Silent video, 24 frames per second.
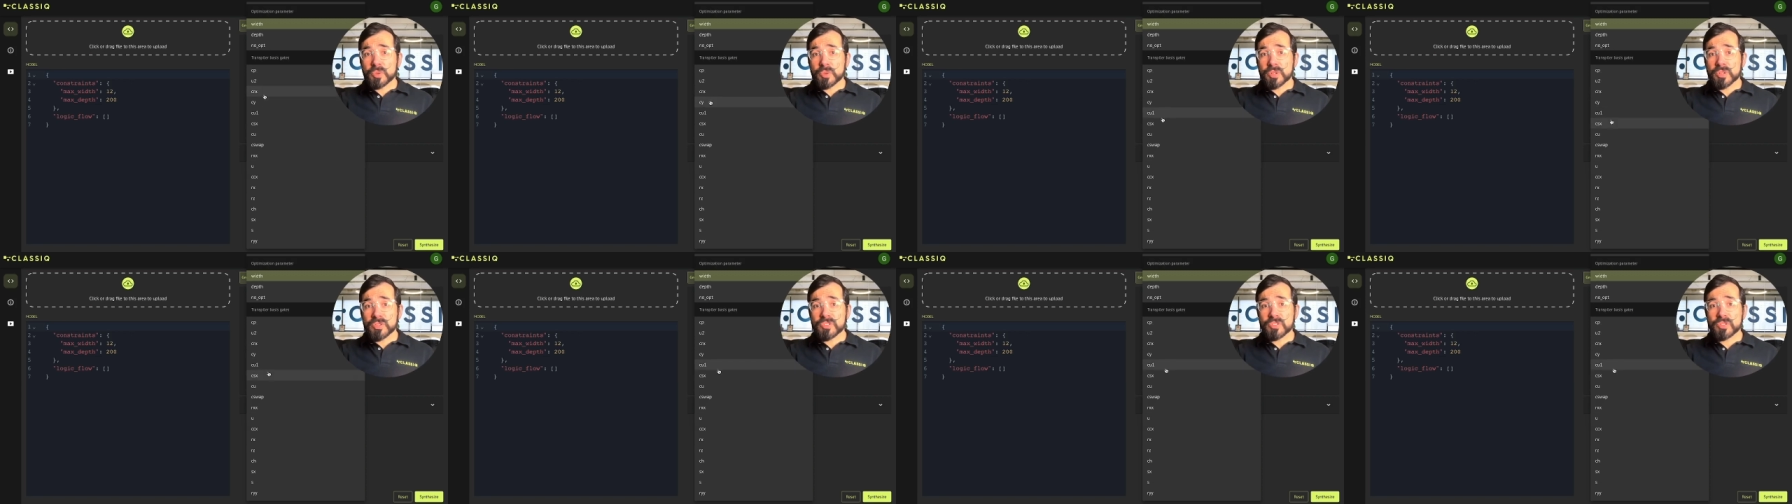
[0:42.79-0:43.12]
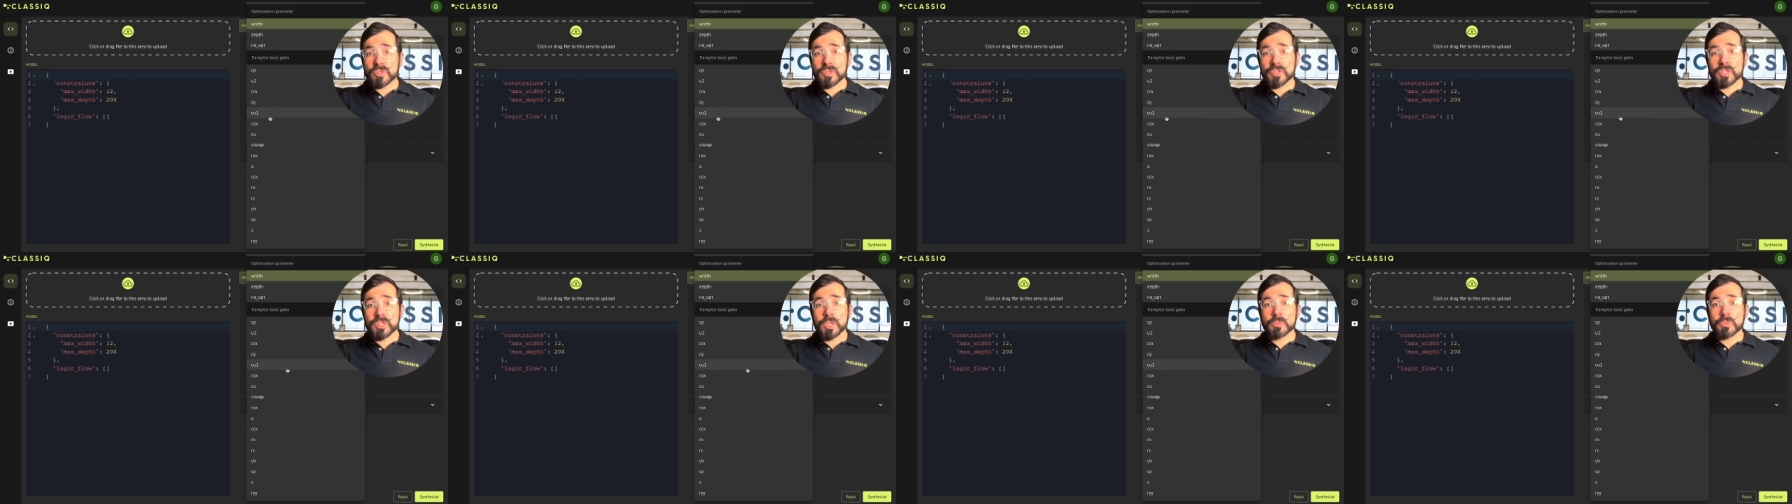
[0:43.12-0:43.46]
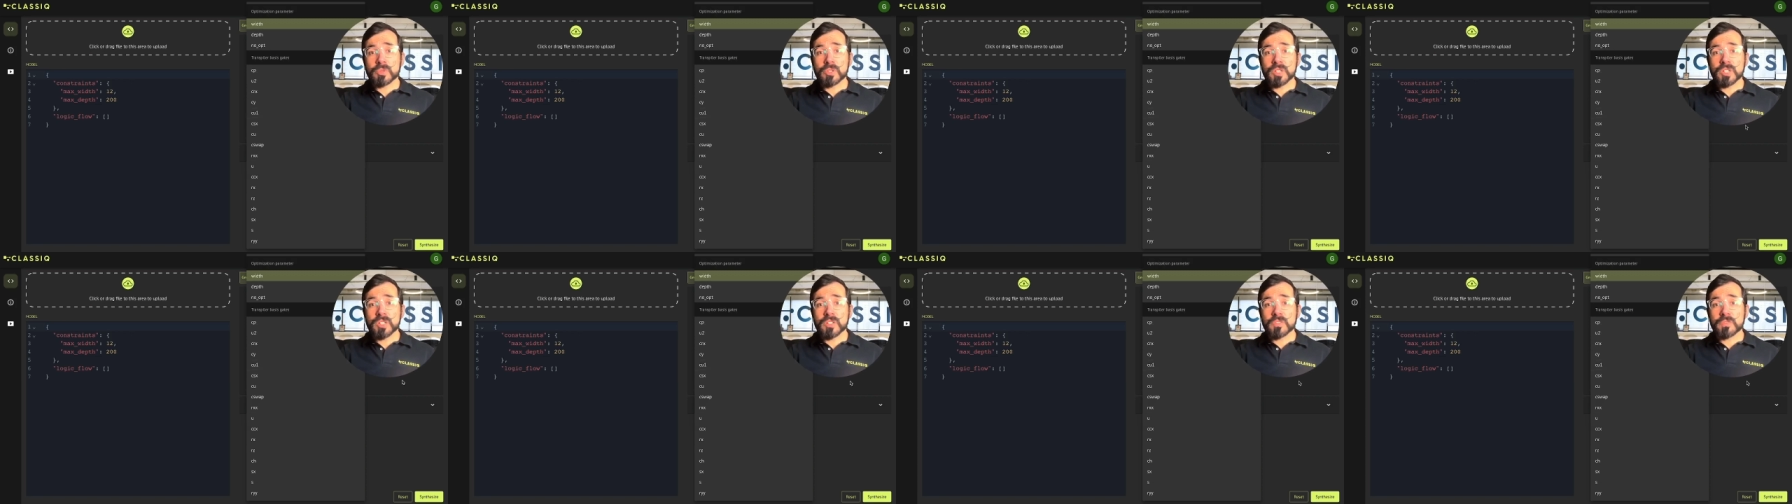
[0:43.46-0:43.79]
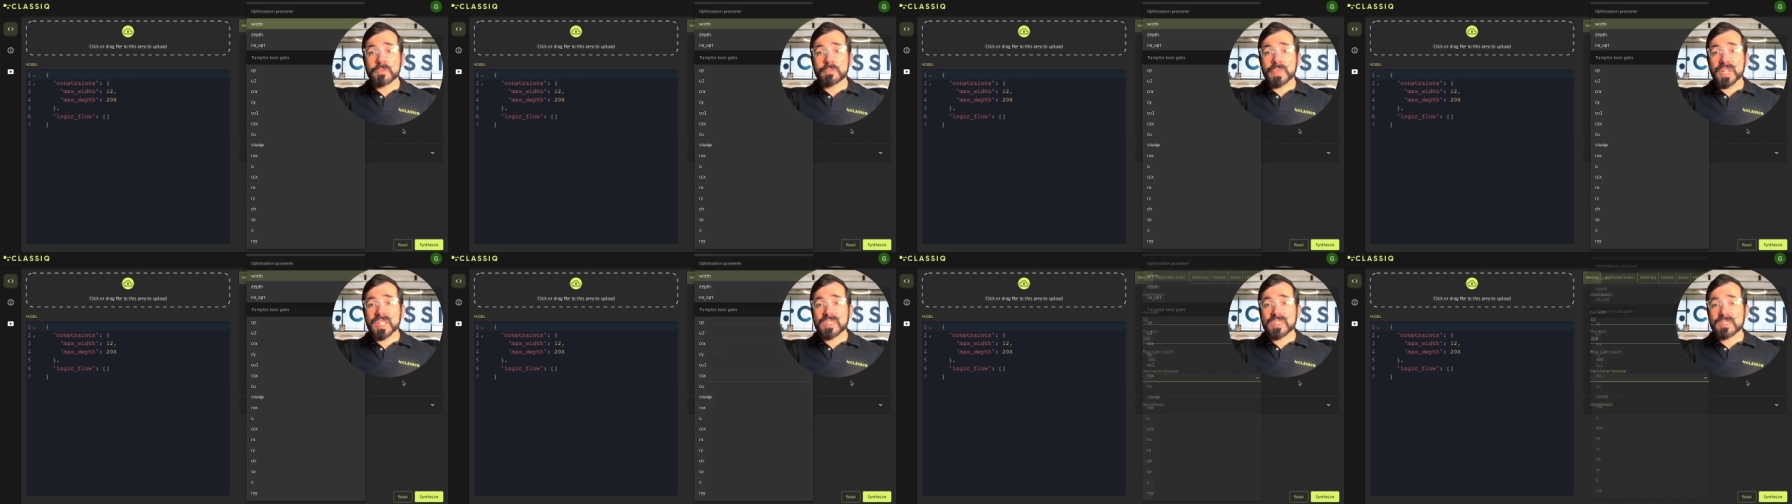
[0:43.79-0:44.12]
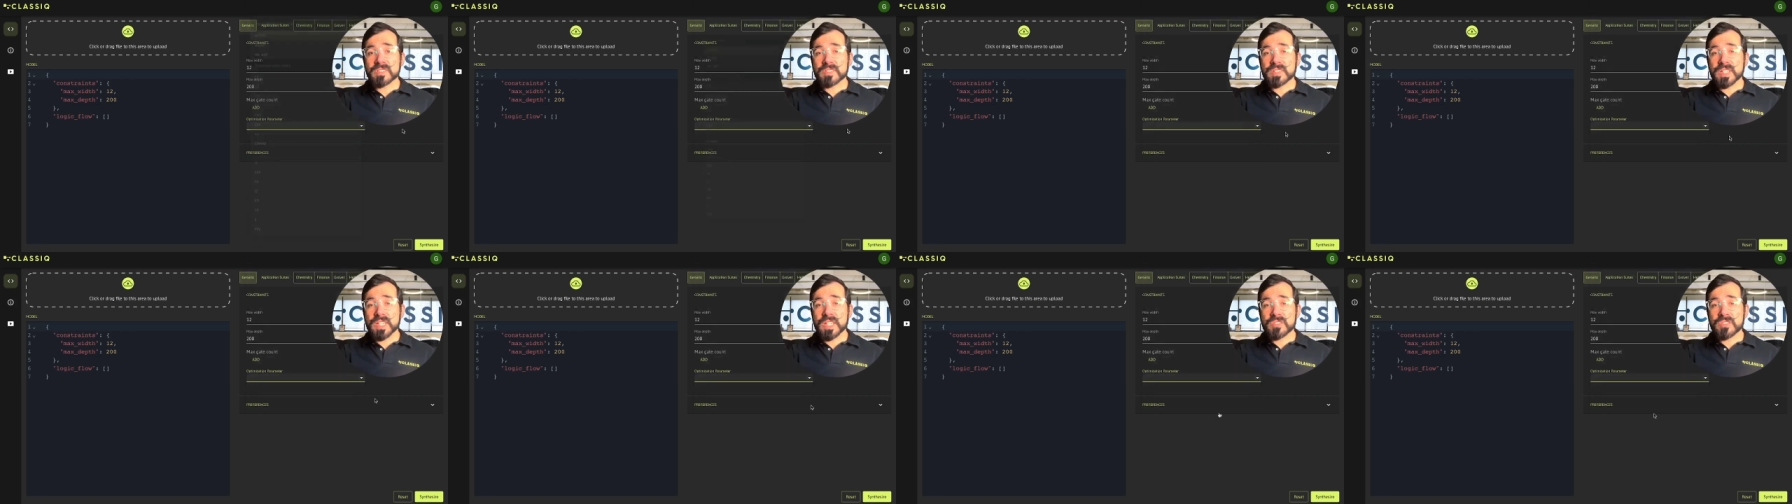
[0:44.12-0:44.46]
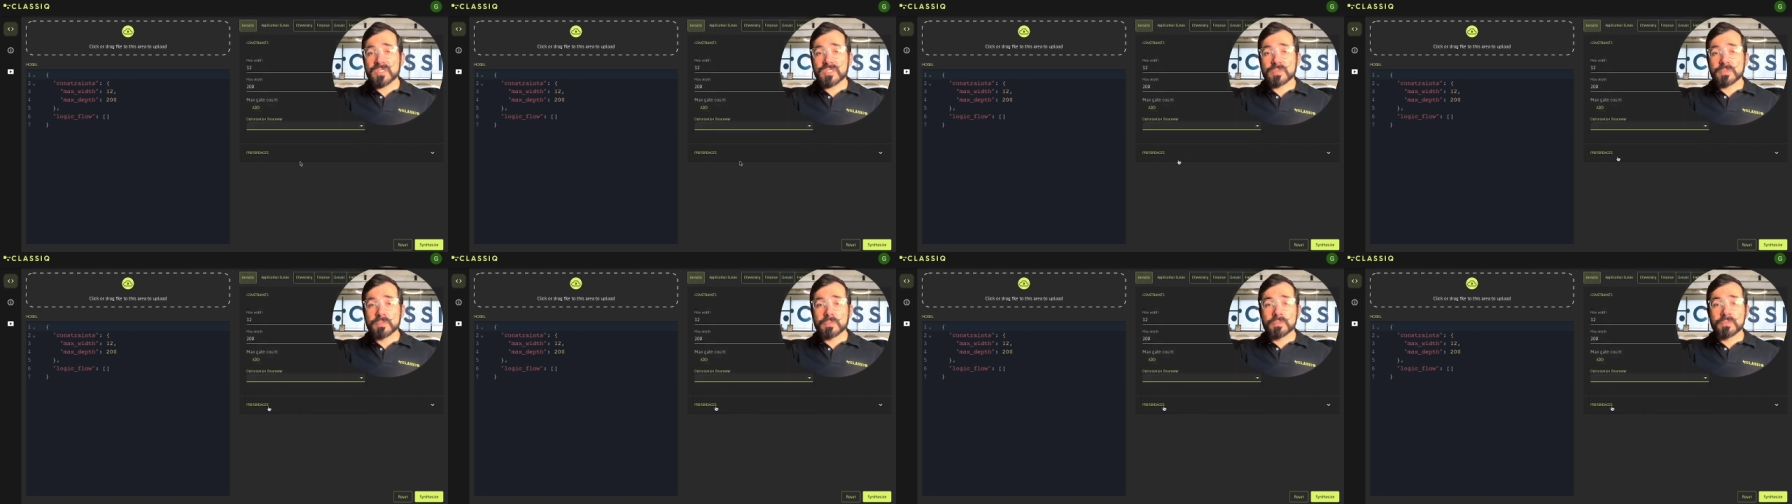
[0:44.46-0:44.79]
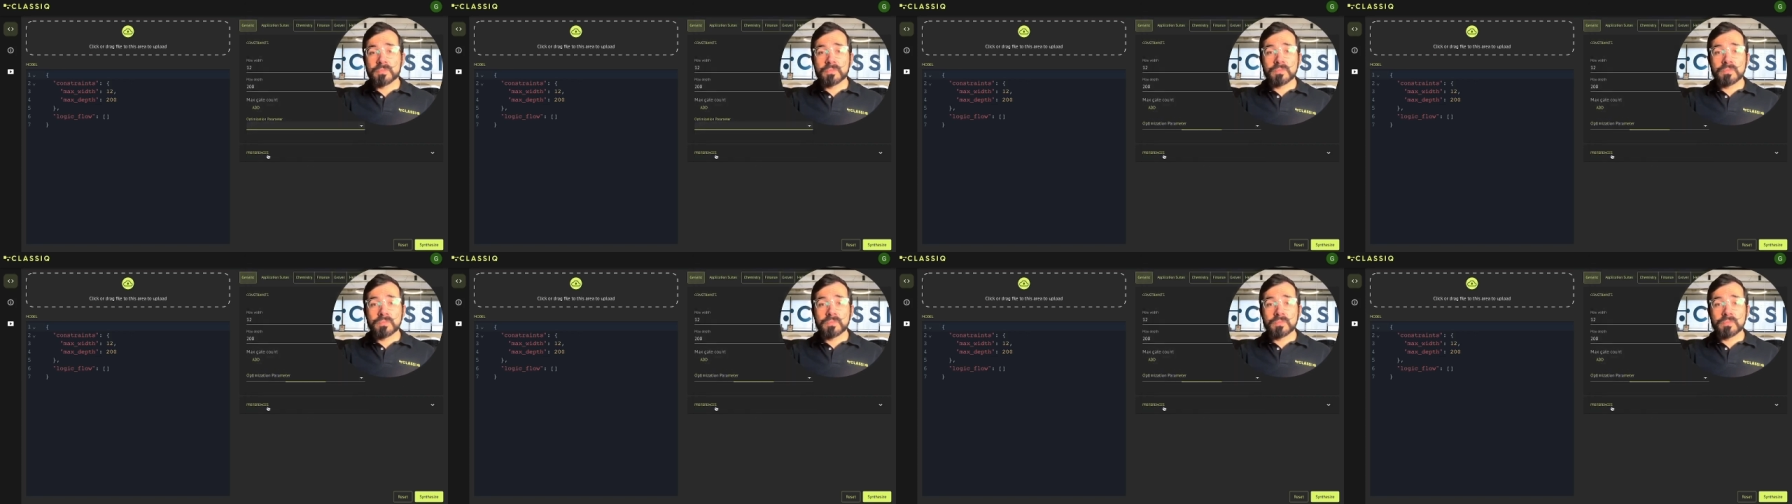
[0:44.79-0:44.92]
or a certain number of basis gates.